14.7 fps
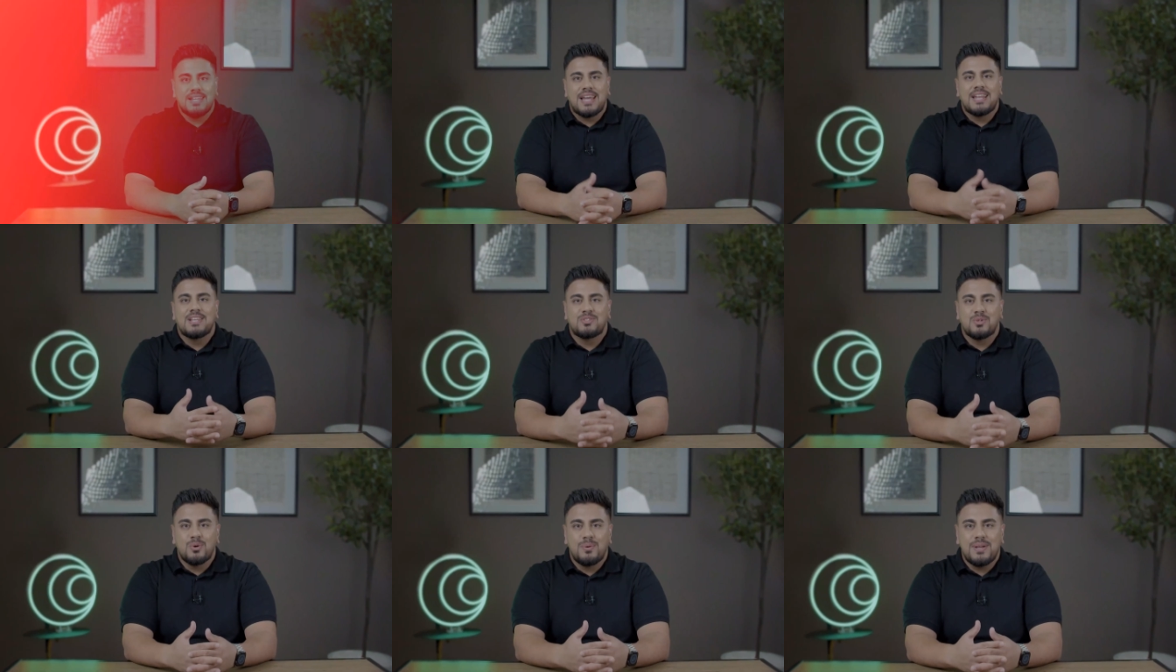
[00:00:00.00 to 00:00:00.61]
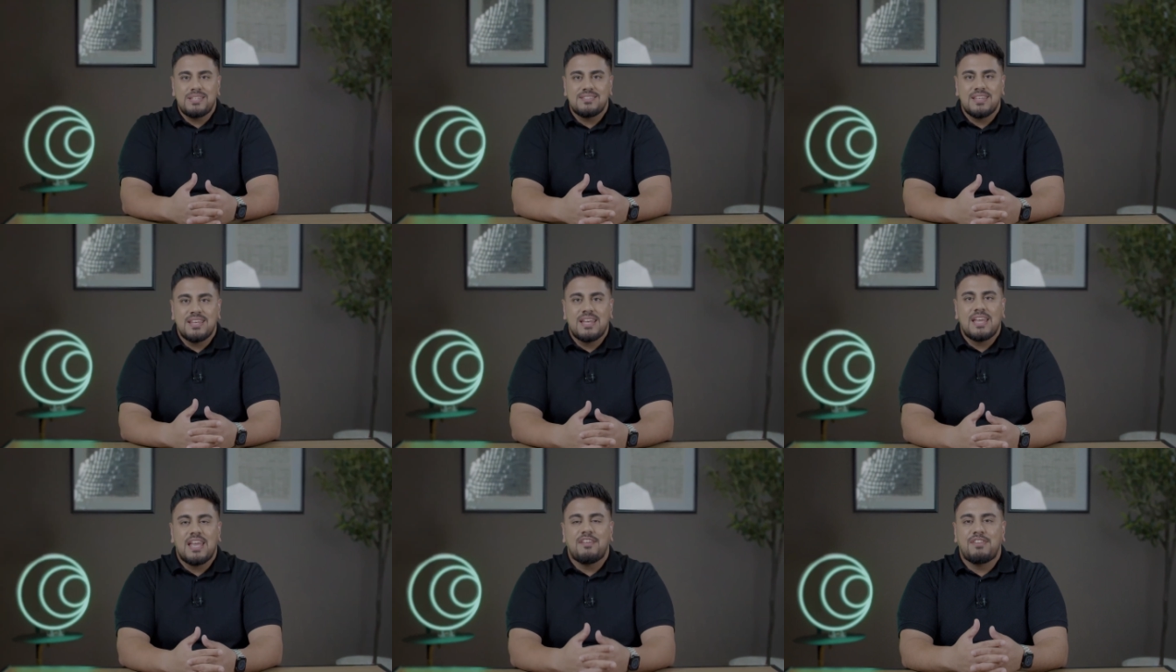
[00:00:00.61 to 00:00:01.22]
And as always,
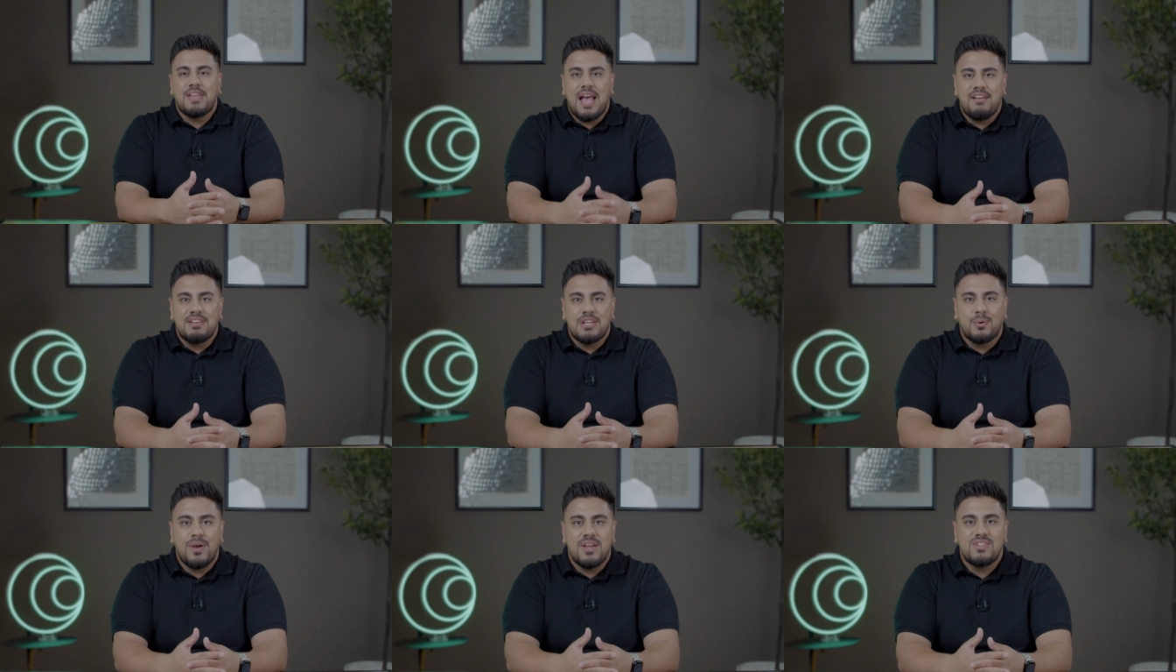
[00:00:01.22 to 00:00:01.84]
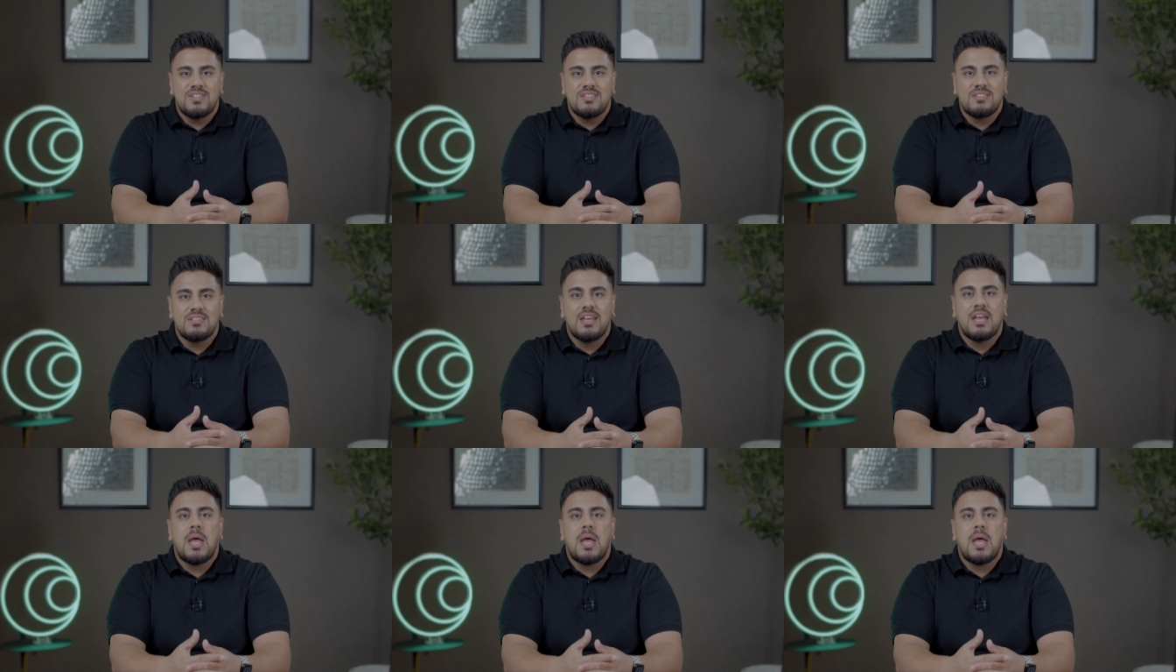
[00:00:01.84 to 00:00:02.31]
if you have any questions,